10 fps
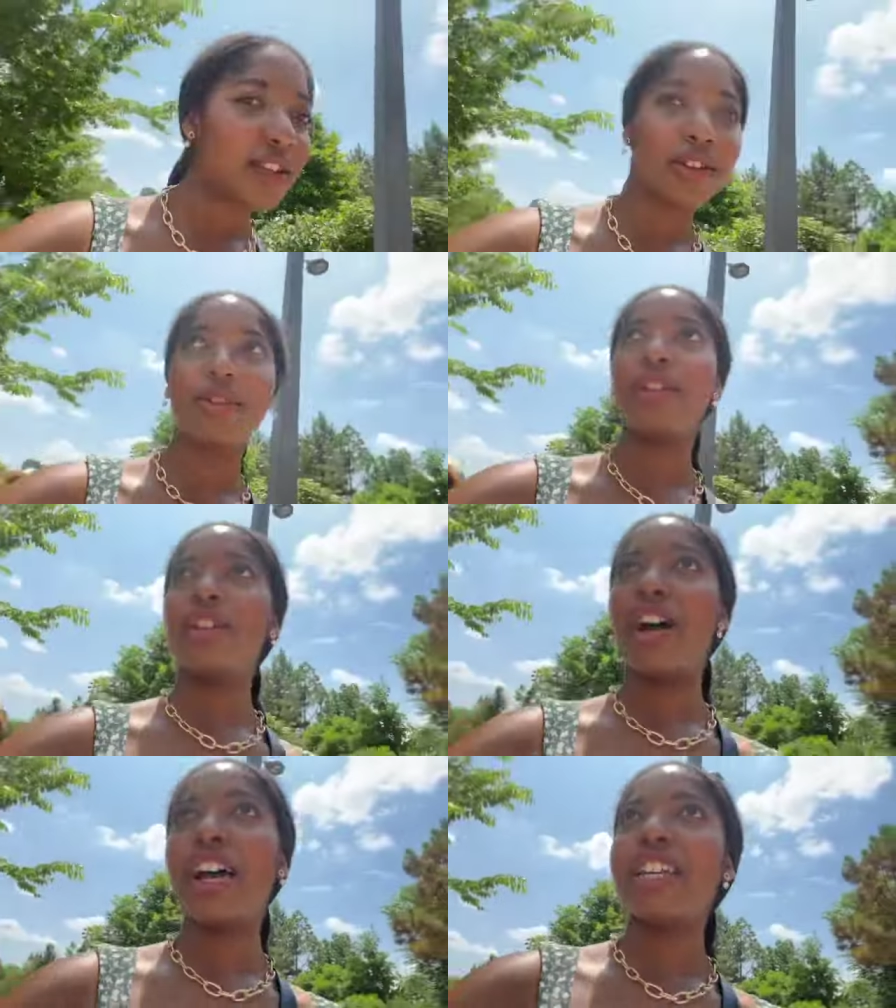to the
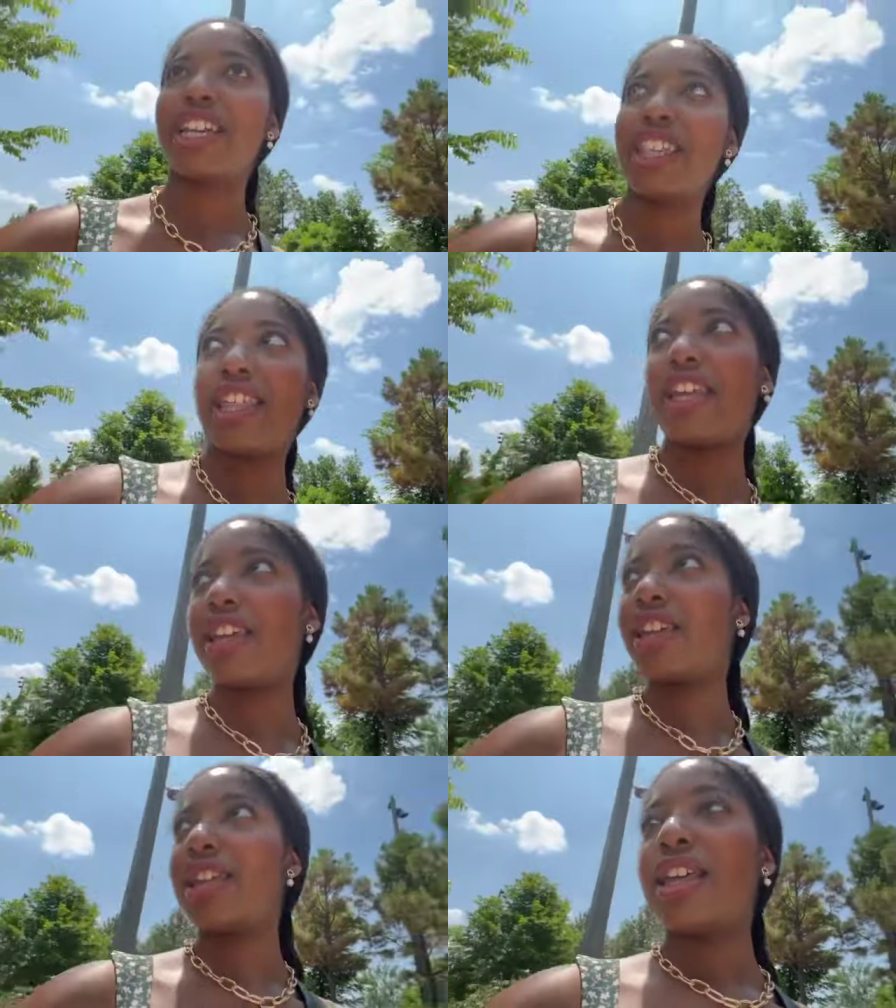lodge, I think,
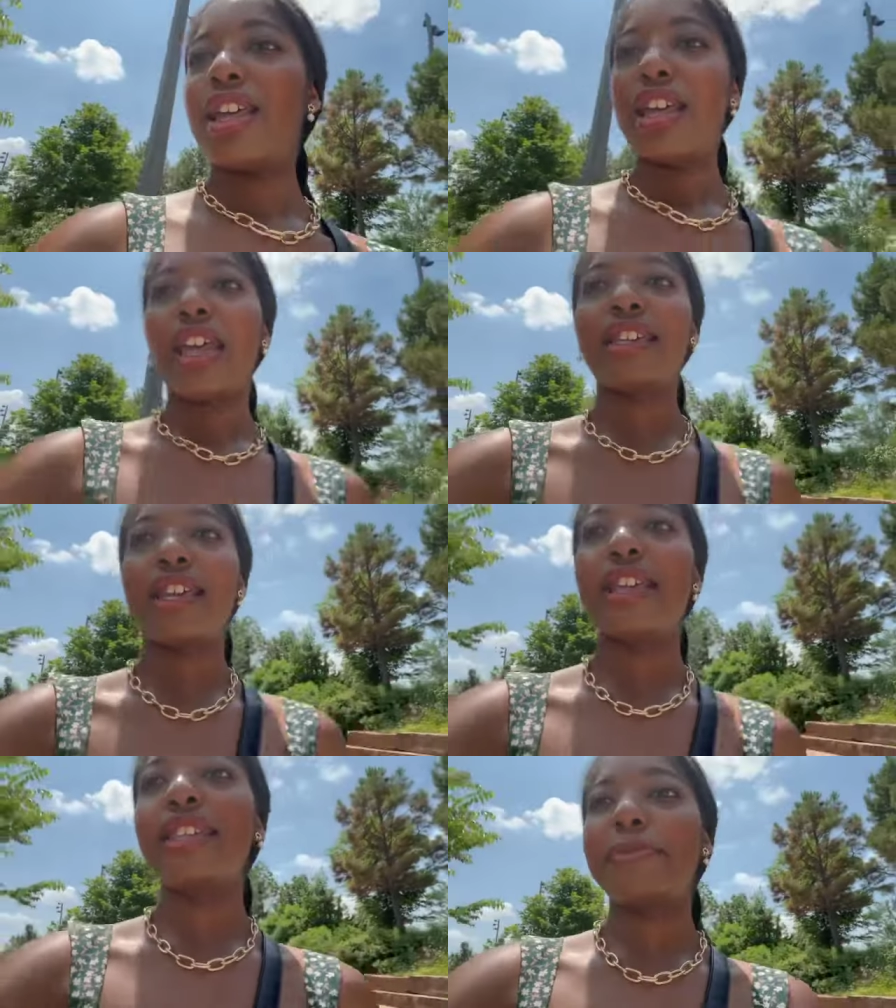because I
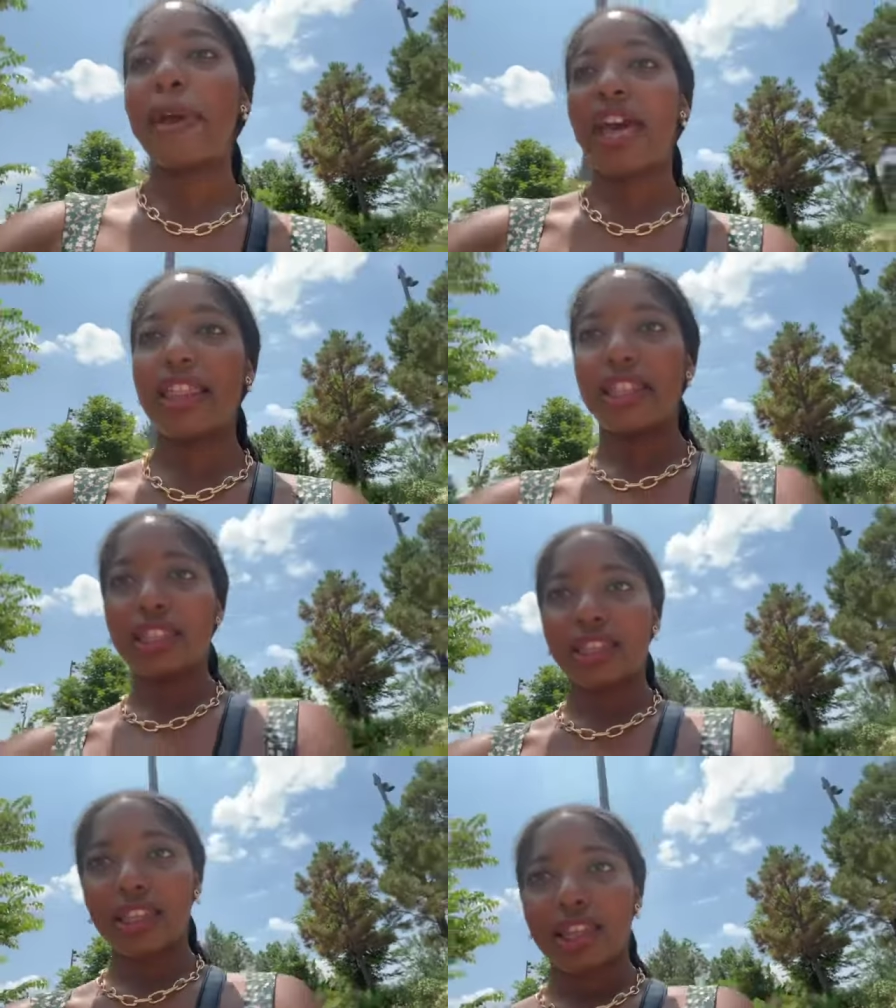guess this path
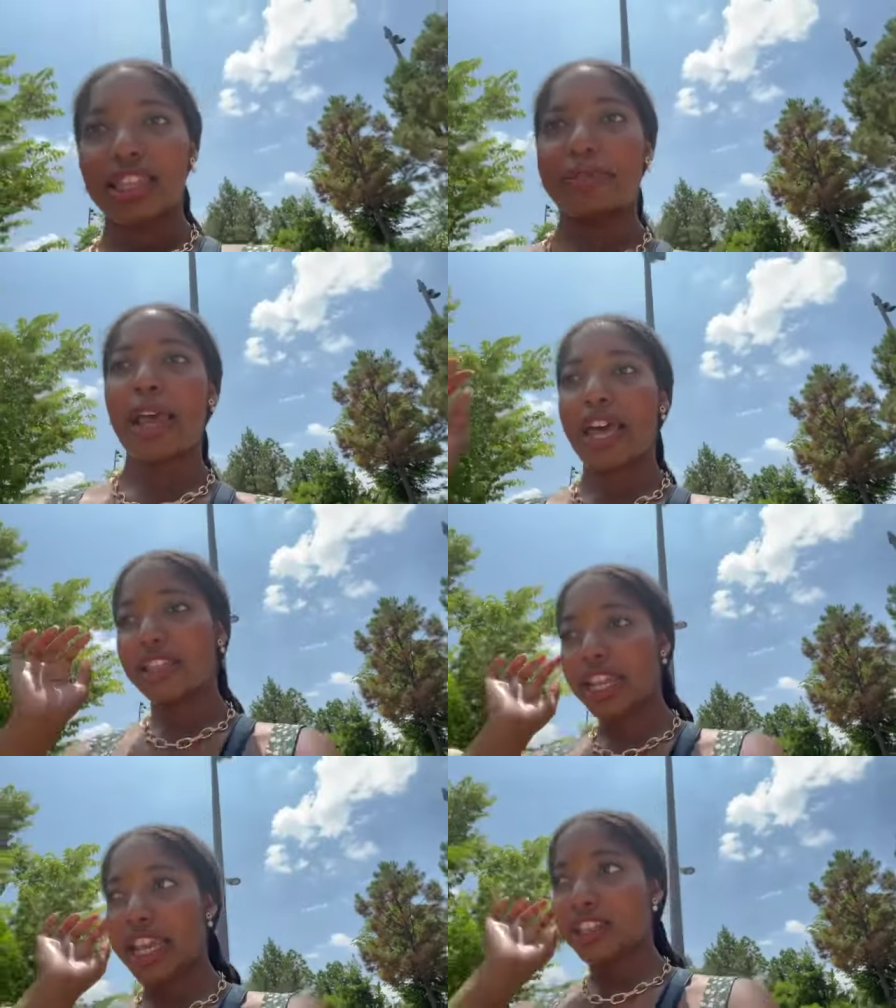this path
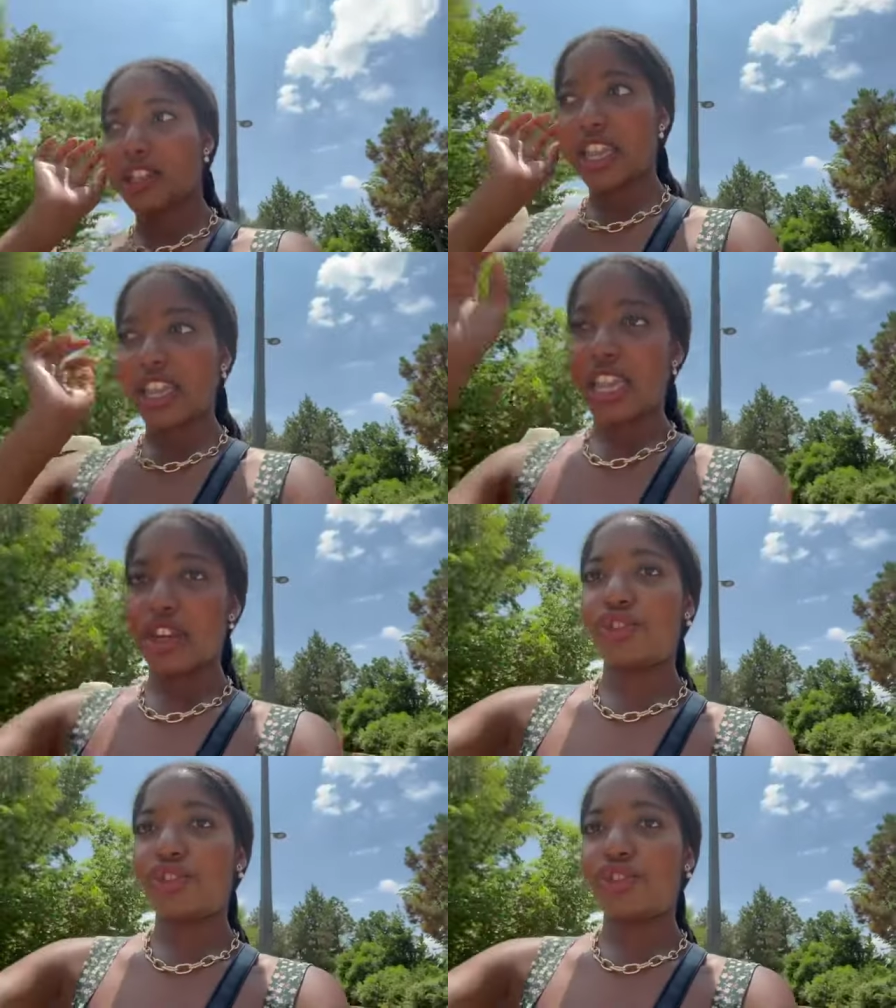takes you like in a